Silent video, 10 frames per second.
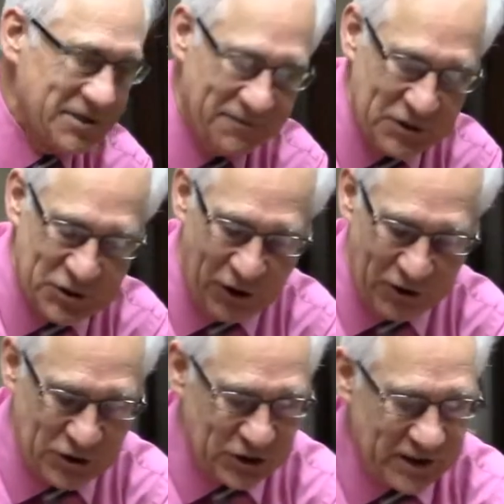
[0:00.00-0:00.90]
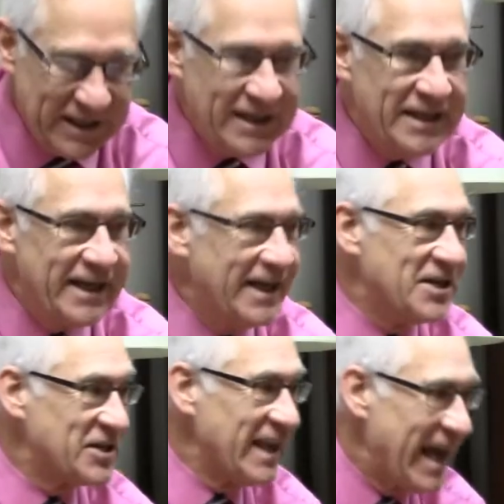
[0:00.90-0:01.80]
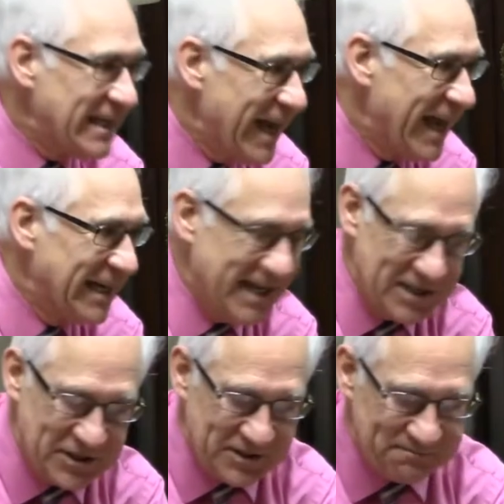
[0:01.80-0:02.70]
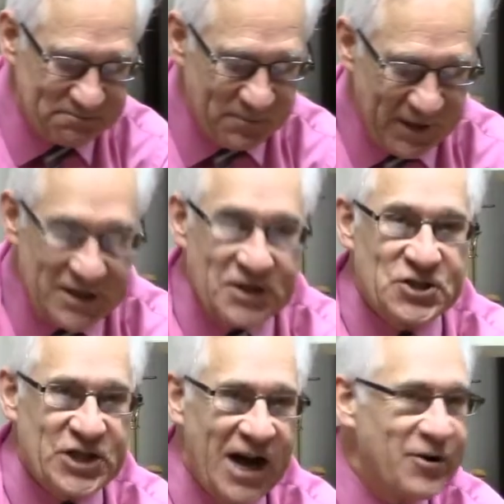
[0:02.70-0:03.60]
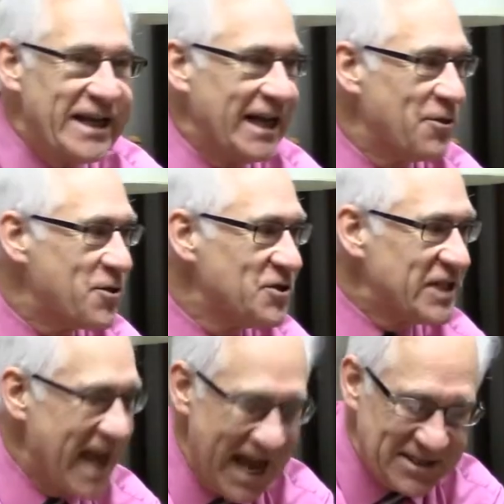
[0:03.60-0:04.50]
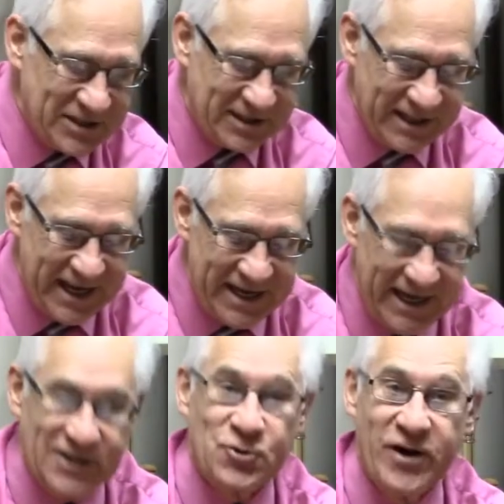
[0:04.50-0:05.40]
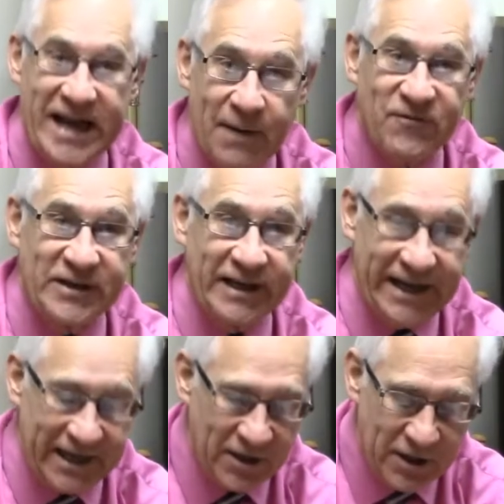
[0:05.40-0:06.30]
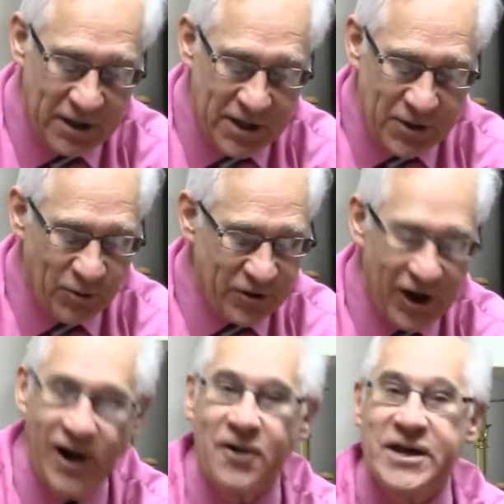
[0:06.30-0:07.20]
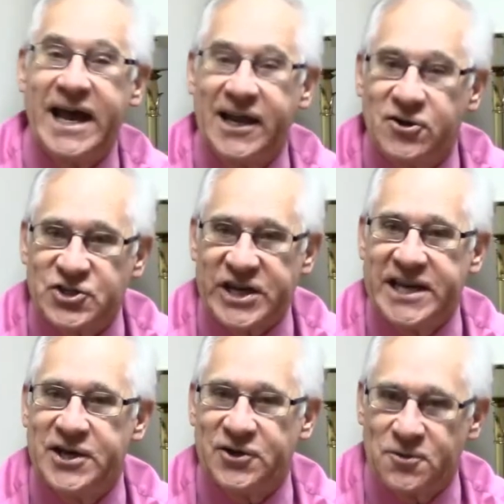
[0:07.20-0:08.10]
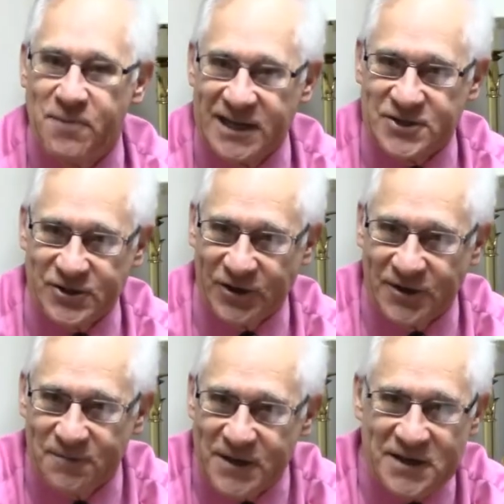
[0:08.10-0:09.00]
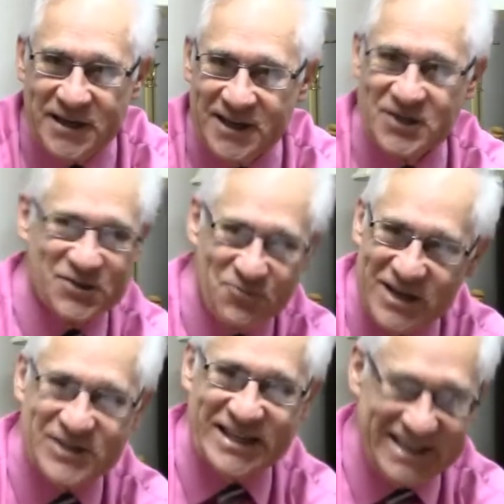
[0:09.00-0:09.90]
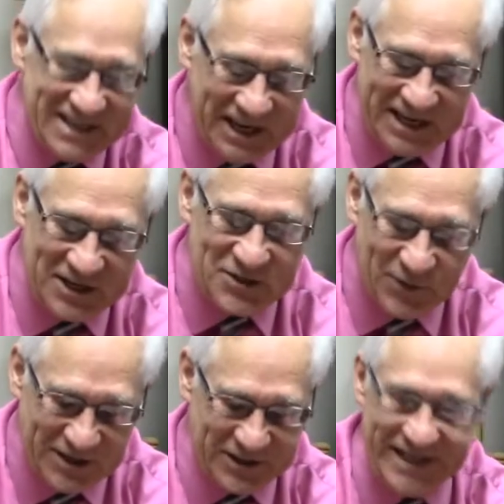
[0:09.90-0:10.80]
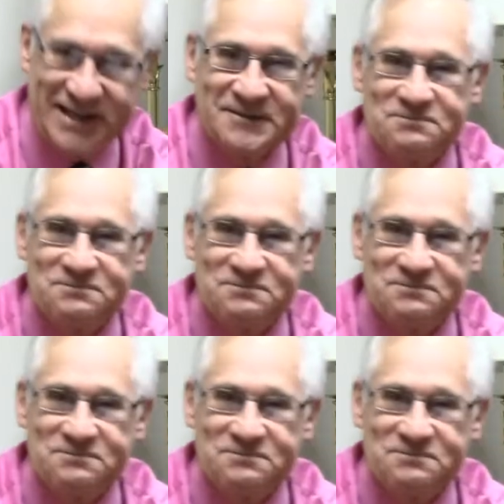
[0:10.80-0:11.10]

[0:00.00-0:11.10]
of the church, in his late 80s, shouting enthusiastically and triumphantly, with all the energy he could muster, "He is risen, he is risen."